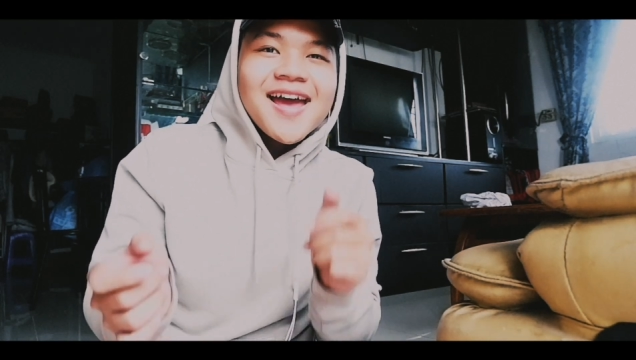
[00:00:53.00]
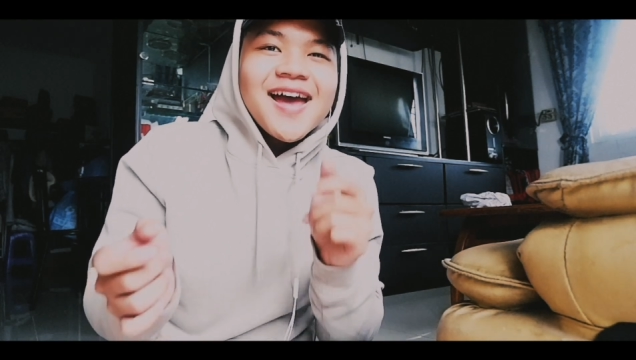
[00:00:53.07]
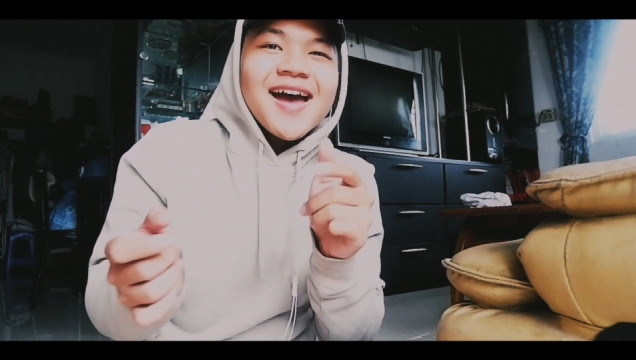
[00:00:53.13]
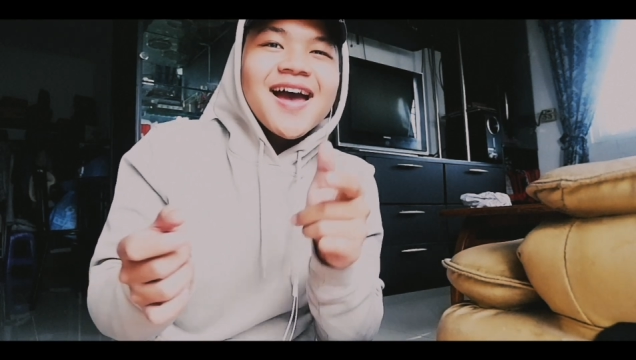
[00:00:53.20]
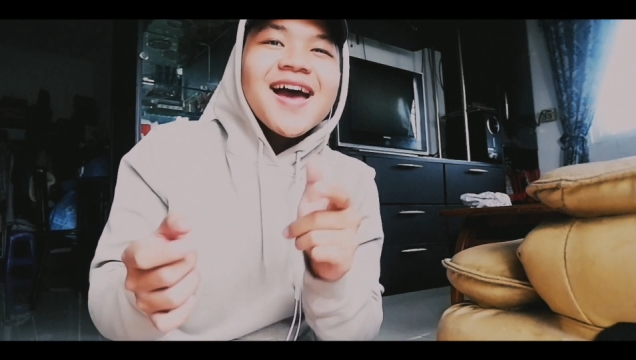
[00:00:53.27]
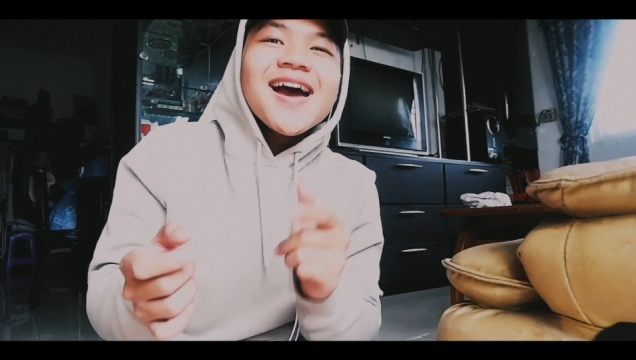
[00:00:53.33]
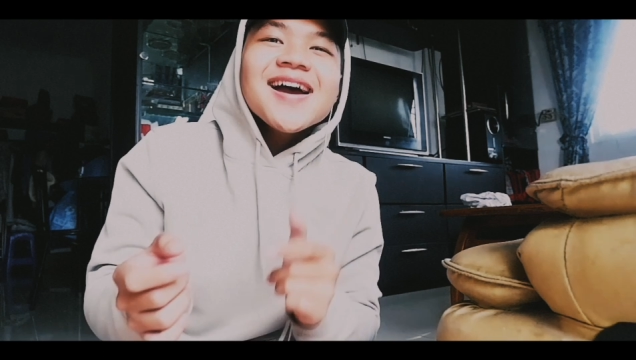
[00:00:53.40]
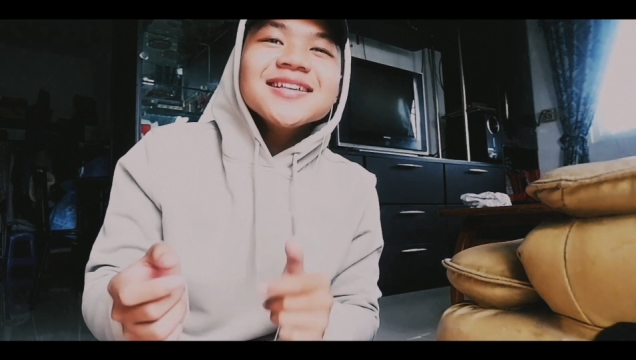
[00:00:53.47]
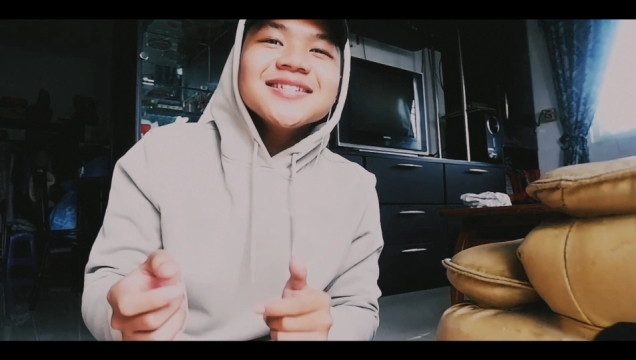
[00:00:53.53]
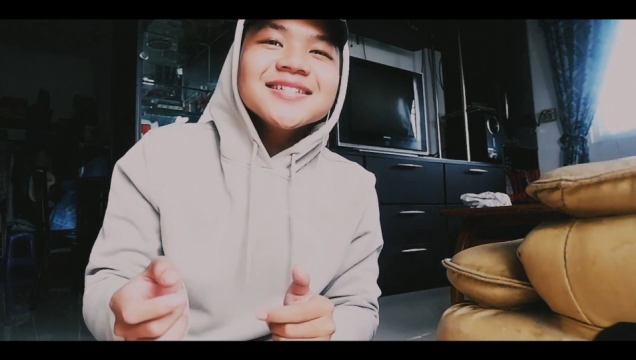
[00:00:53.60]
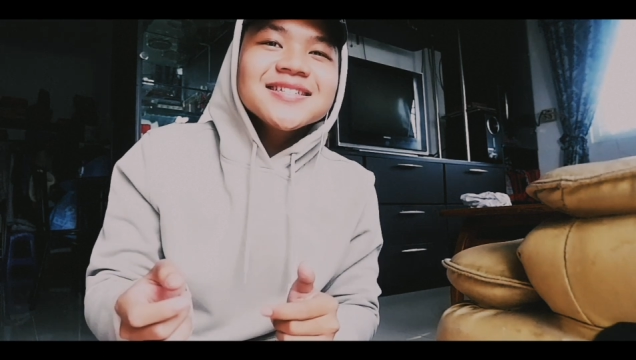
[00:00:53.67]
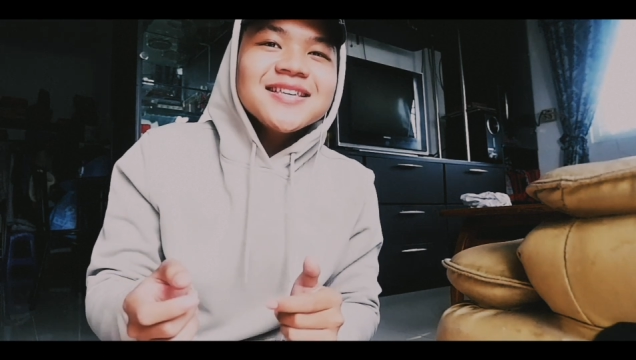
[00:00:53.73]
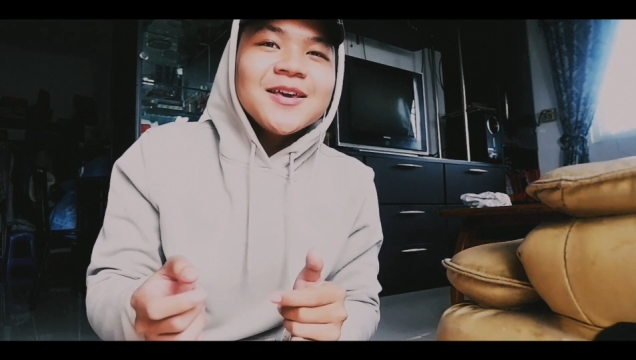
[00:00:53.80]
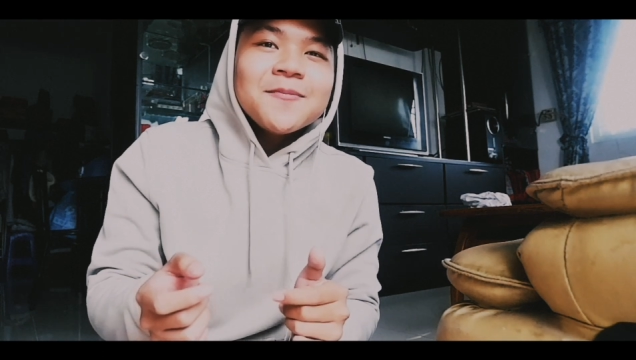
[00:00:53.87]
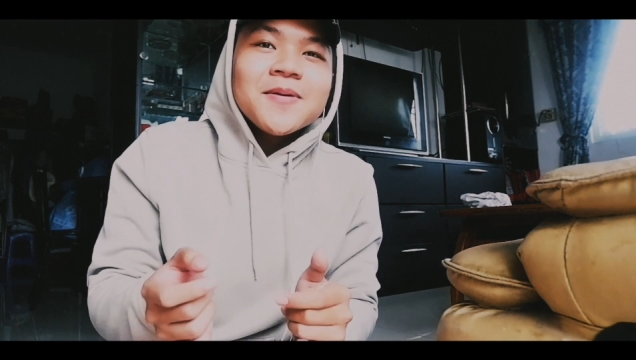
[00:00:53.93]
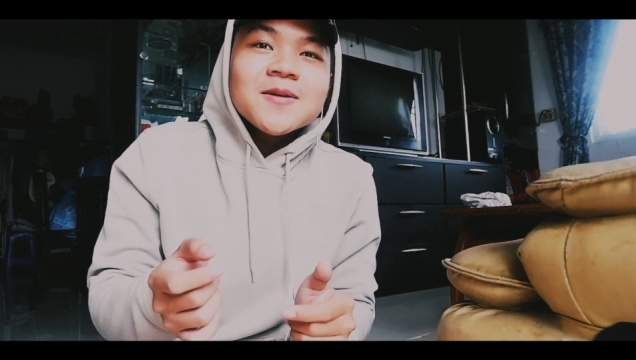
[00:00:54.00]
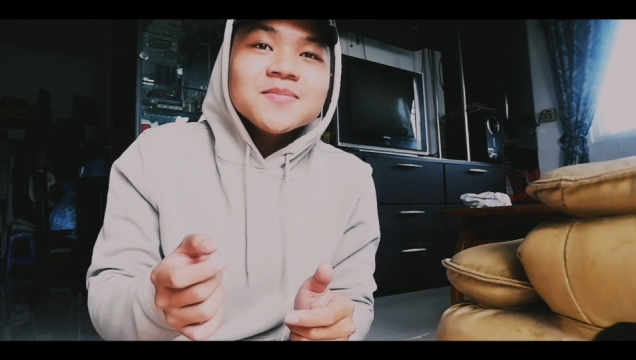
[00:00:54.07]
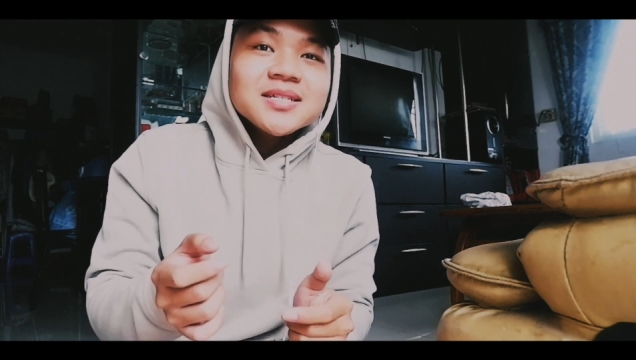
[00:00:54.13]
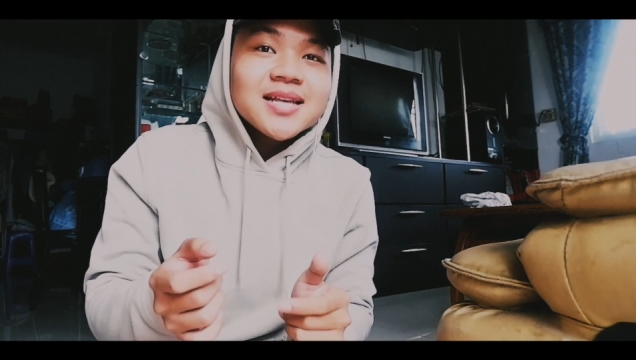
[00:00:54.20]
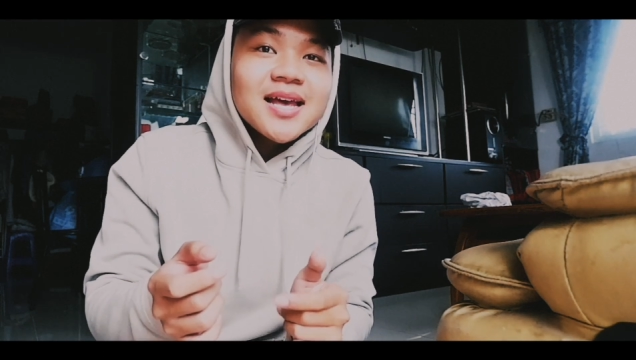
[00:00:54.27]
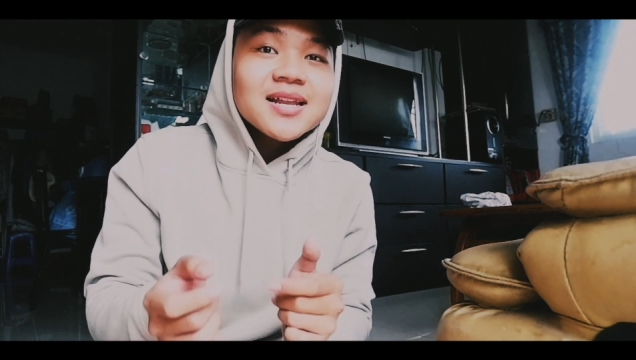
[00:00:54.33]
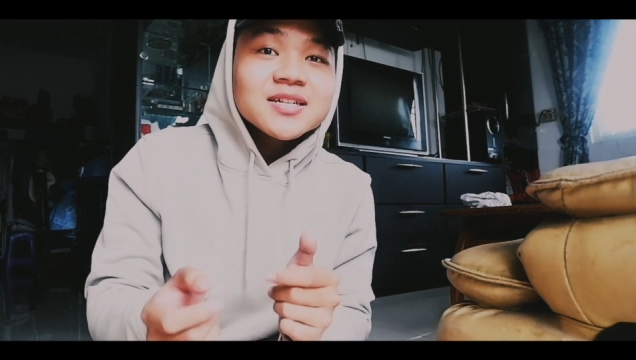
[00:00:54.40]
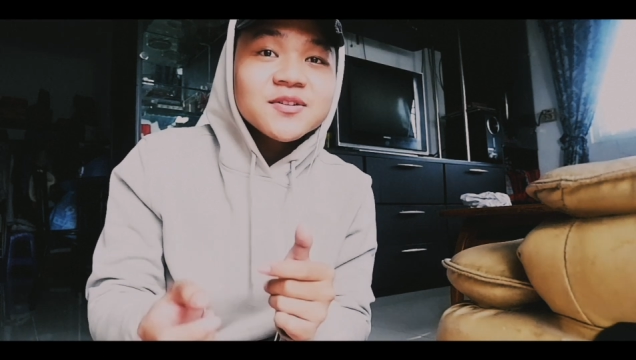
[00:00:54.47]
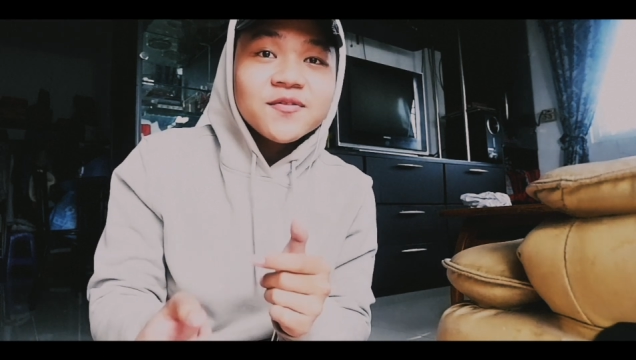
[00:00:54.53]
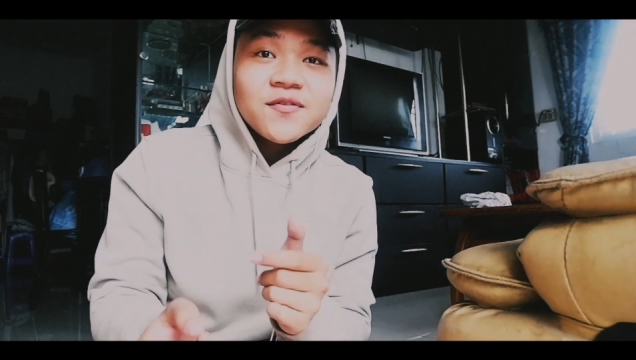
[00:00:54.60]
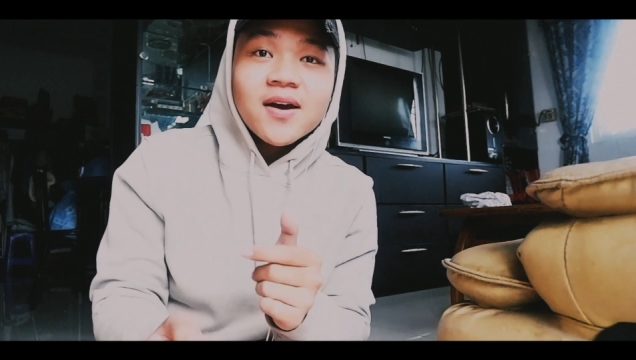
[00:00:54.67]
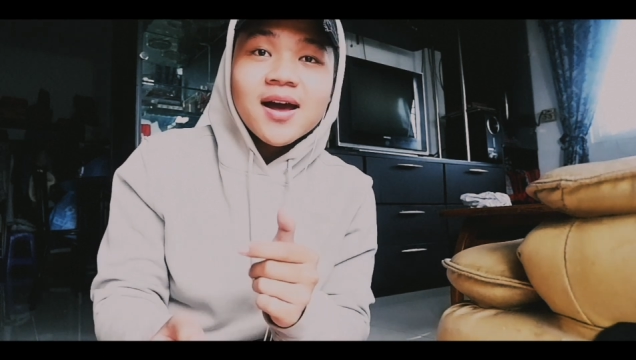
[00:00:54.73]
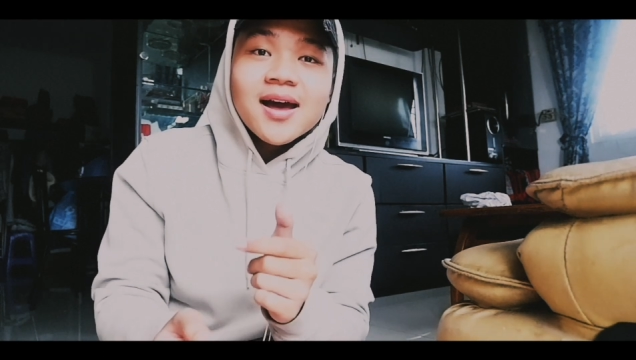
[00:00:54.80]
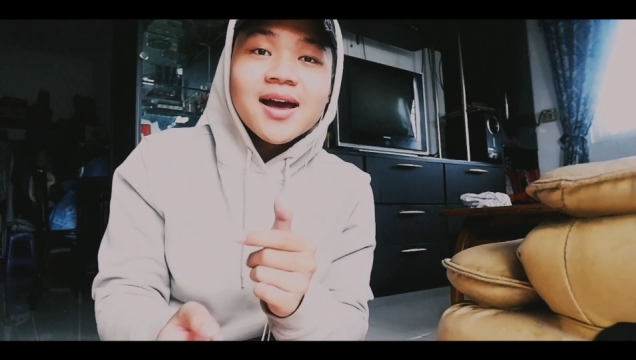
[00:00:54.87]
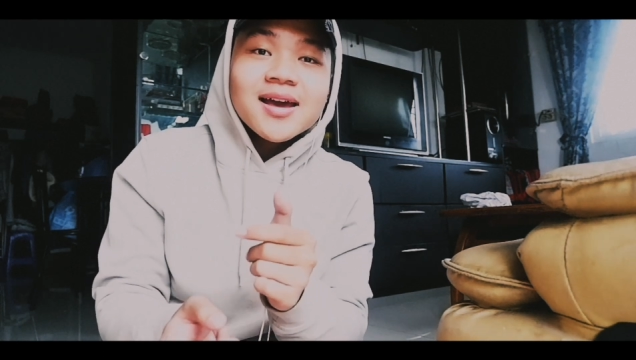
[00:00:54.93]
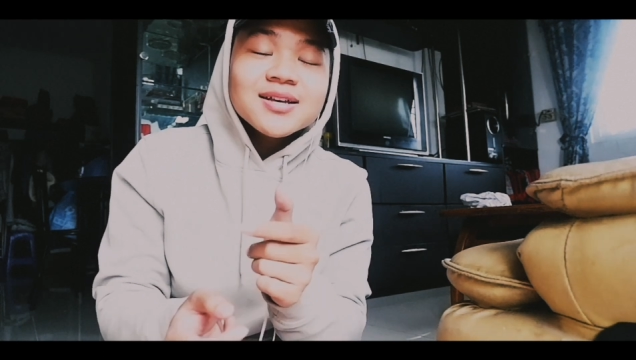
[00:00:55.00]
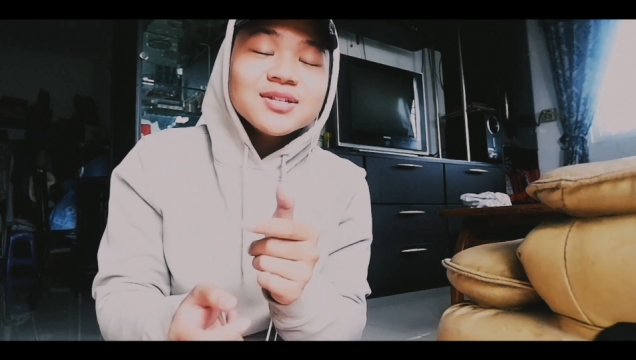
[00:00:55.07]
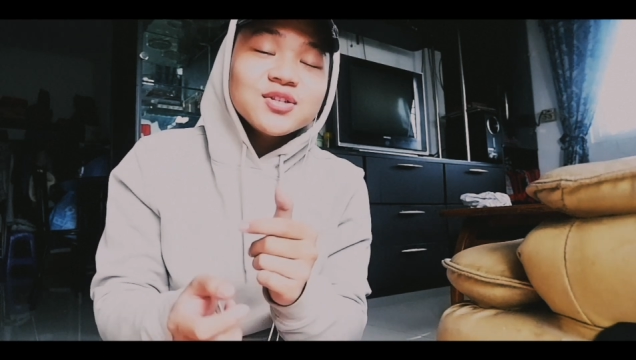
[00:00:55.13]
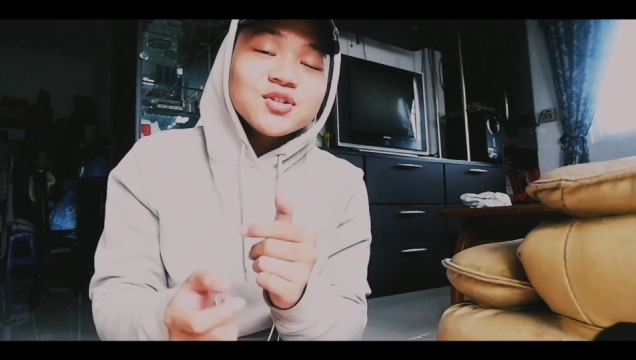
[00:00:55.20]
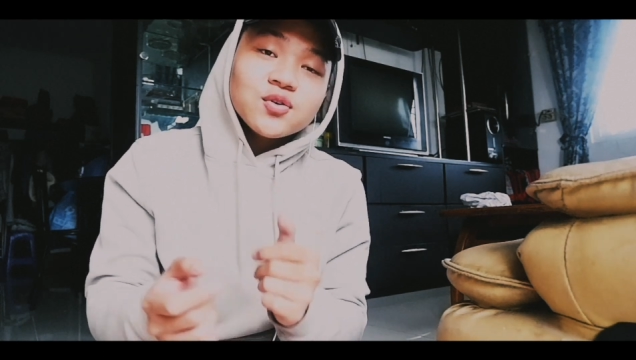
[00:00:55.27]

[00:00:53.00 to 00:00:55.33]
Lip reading: I just keep him satisfied